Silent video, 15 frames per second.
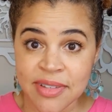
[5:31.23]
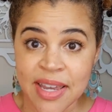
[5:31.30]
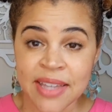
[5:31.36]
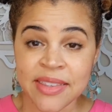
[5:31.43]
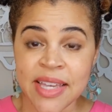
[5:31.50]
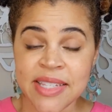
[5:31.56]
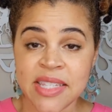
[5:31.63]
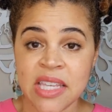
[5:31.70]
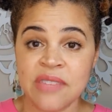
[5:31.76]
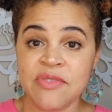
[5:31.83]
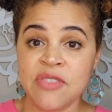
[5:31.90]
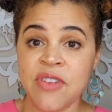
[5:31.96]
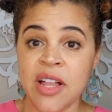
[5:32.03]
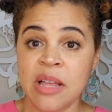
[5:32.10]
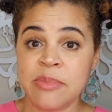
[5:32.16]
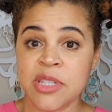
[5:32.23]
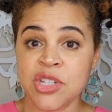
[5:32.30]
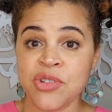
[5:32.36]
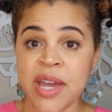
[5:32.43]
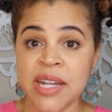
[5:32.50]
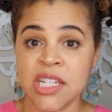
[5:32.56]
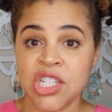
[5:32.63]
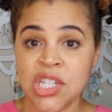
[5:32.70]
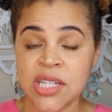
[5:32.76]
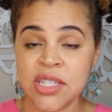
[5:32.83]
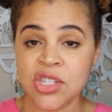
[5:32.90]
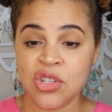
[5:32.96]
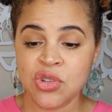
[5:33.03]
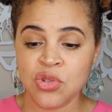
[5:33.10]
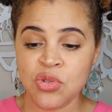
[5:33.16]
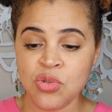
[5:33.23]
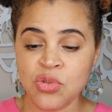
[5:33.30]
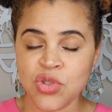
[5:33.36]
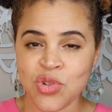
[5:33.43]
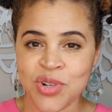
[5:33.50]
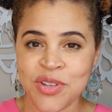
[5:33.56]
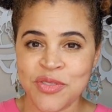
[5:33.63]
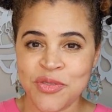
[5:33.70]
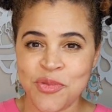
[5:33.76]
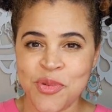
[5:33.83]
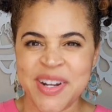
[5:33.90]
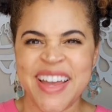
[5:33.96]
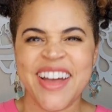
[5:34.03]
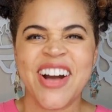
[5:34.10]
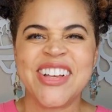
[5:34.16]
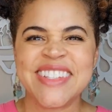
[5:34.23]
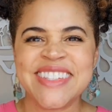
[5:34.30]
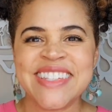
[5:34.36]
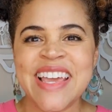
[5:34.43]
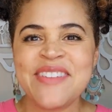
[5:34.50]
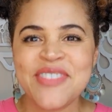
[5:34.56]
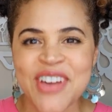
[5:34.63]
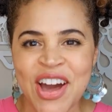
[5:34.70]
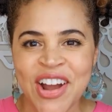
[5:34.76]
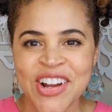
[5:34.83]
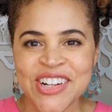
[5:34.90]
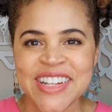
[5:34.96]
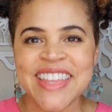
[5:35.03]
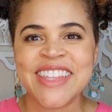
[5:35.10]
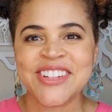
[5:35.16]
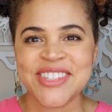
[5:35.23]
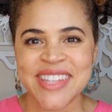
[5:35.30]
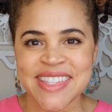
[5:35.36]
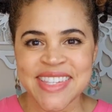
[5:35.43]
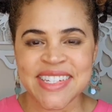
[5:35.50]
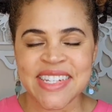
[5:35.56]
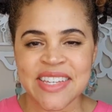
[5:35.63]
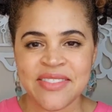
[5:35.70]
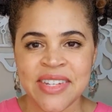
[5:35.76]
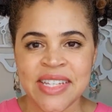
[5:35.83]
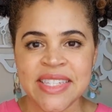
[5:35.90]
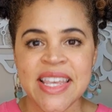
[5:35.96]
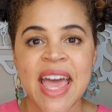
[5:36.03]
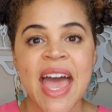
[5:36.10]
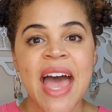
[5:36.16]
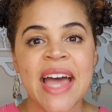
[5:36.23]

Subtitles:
unless they've developed strategies to sort of what I call safeguard their sensitivities